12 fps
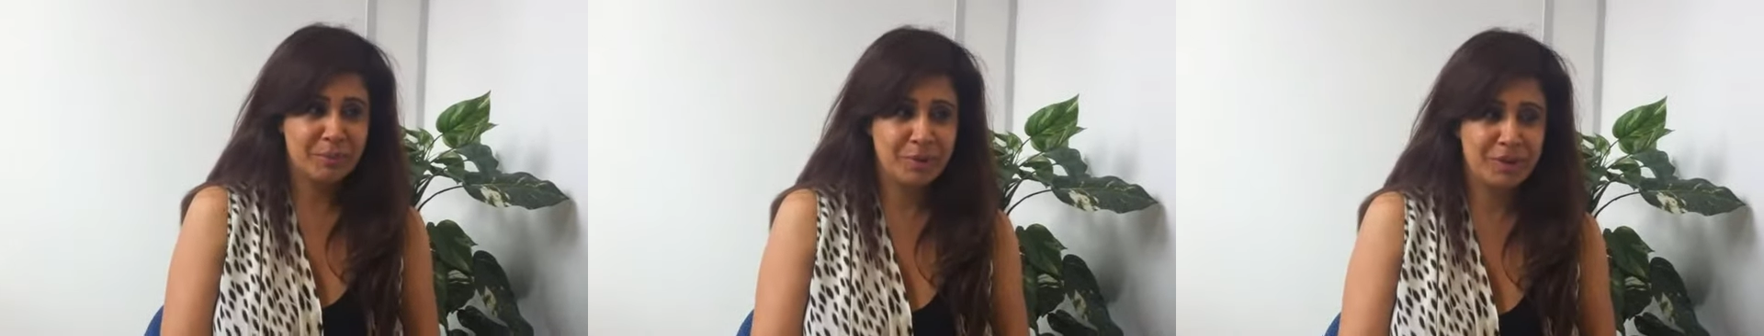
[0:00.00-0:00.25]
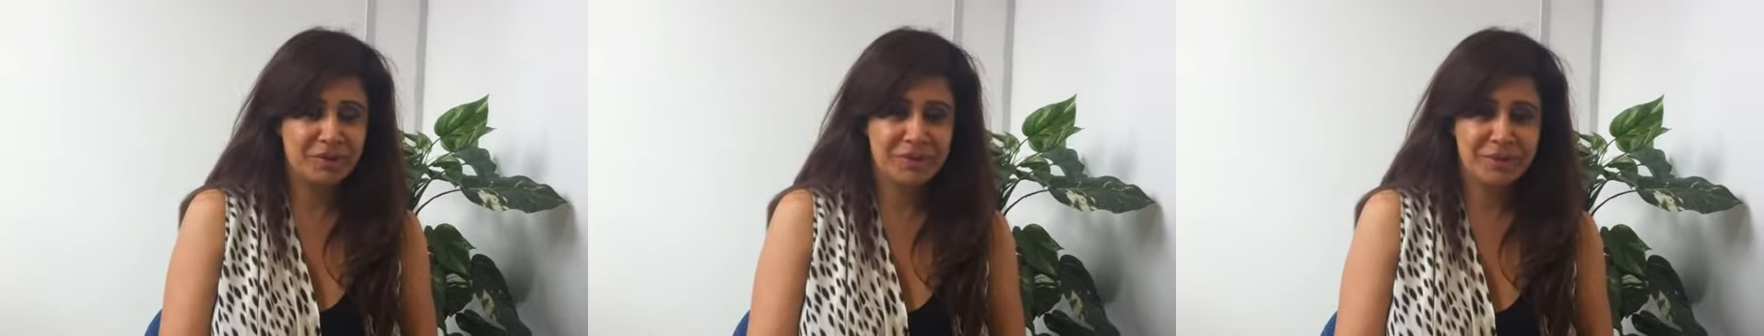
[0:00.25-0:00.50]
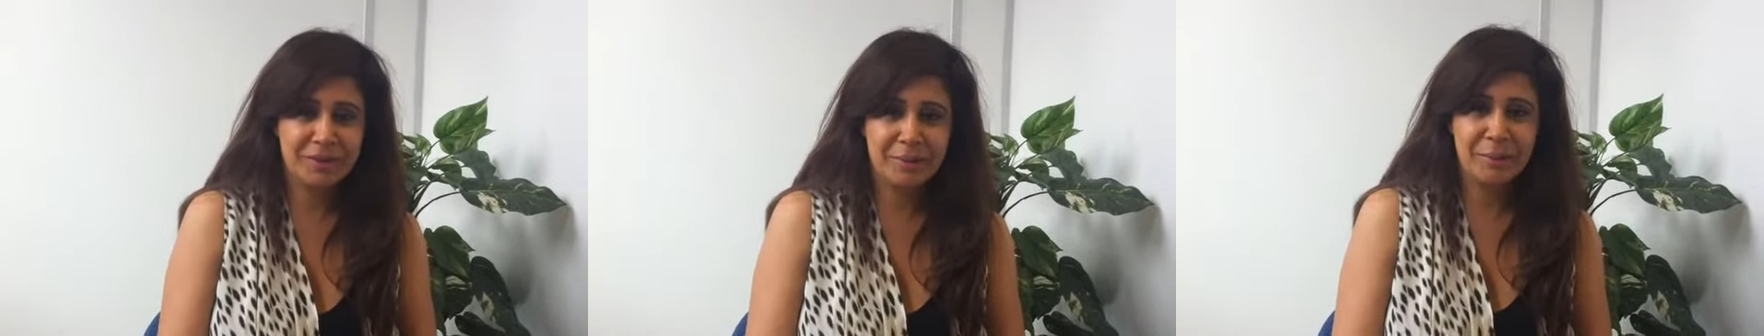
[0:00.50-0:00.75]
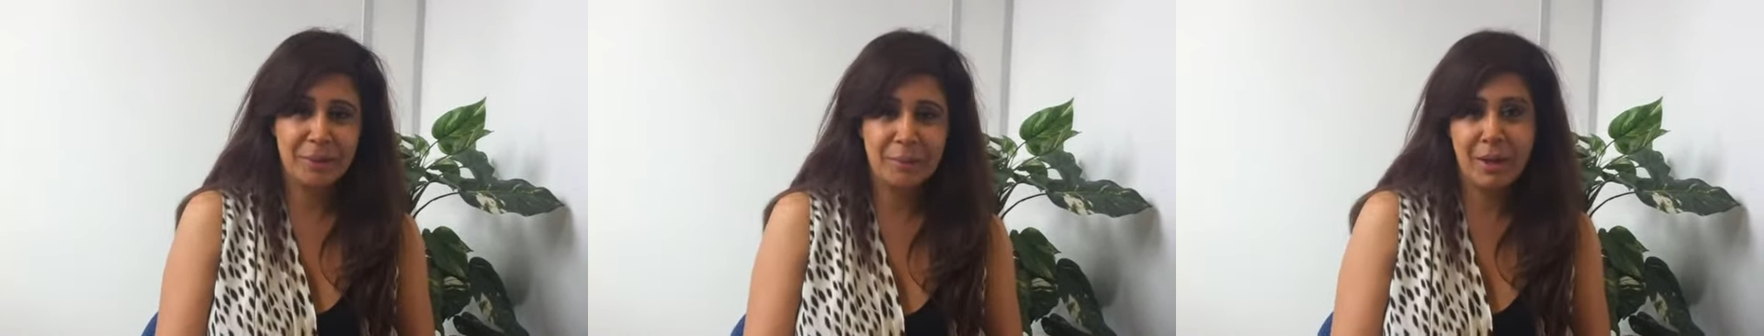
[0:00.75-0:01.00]
person
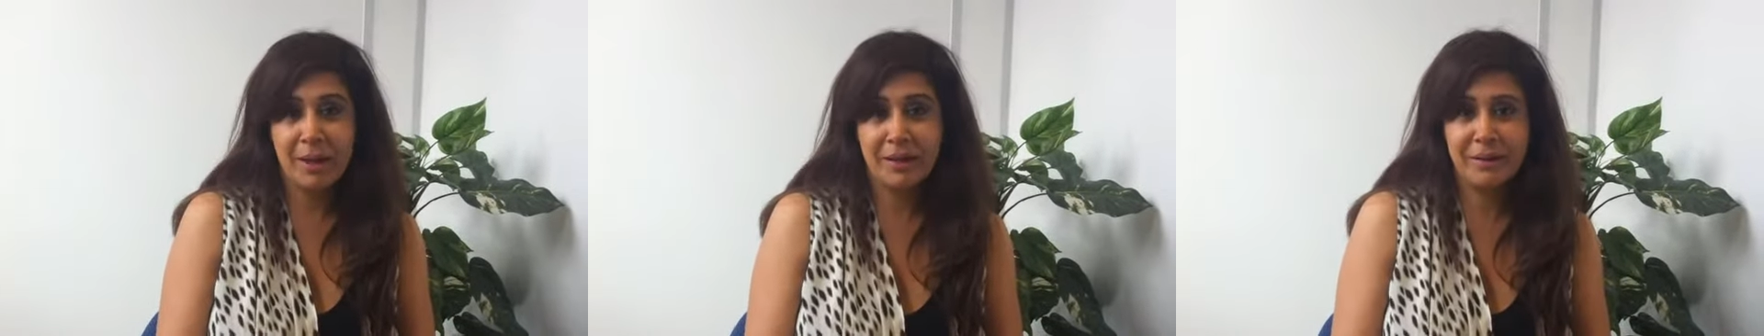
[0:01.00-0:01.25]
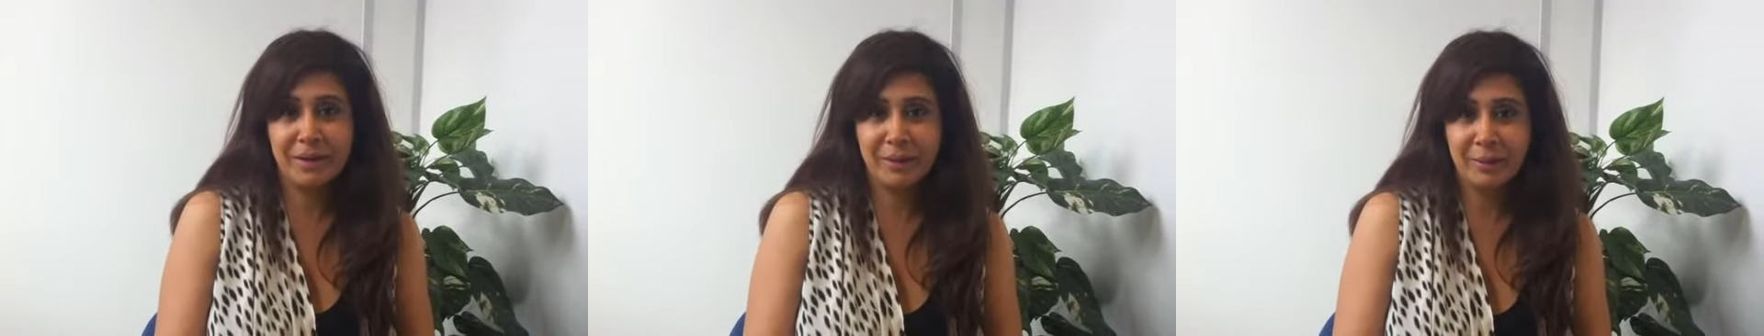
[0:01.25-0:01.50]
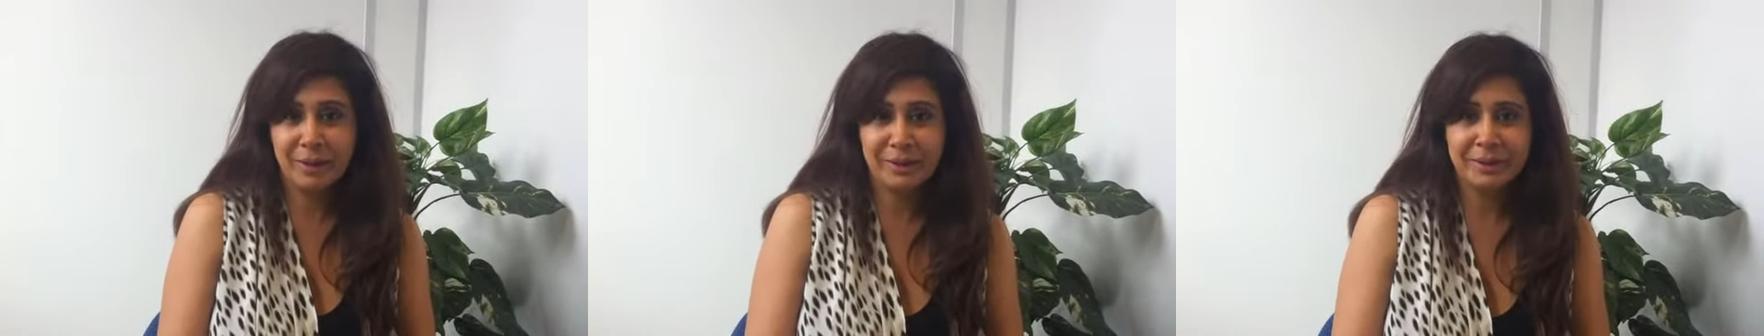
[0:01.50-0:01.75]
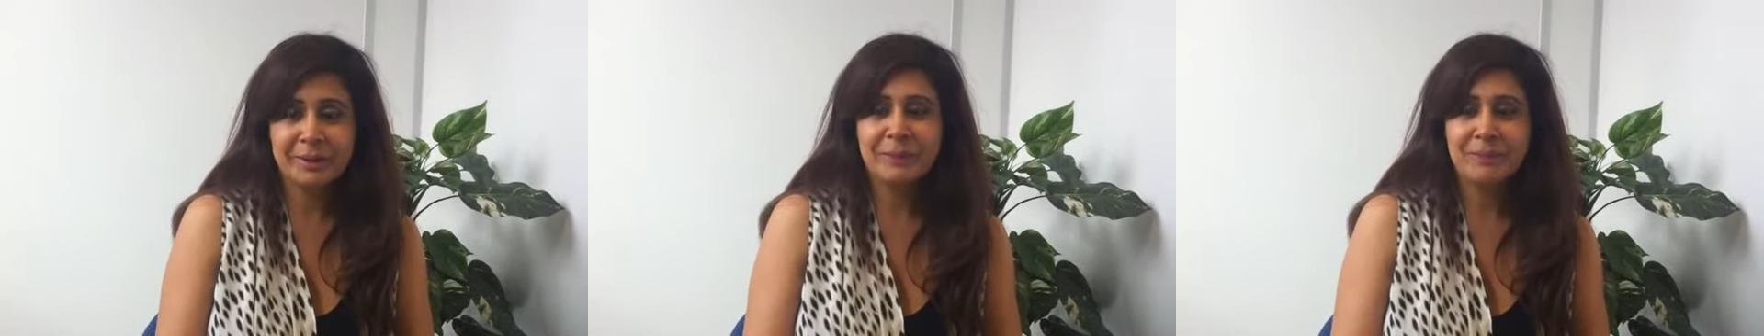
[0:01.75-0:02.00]
in my head
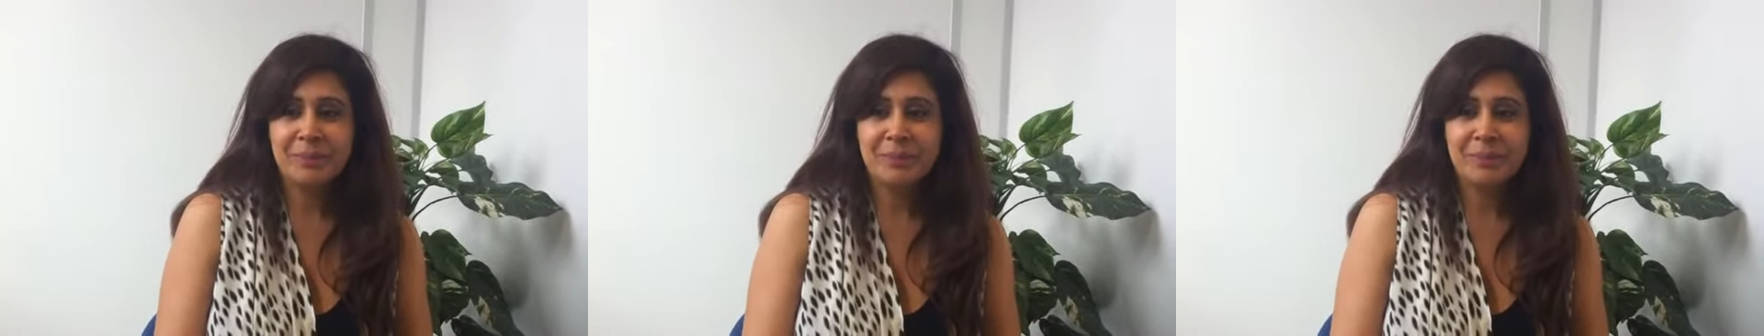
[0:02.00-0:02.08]
anyway.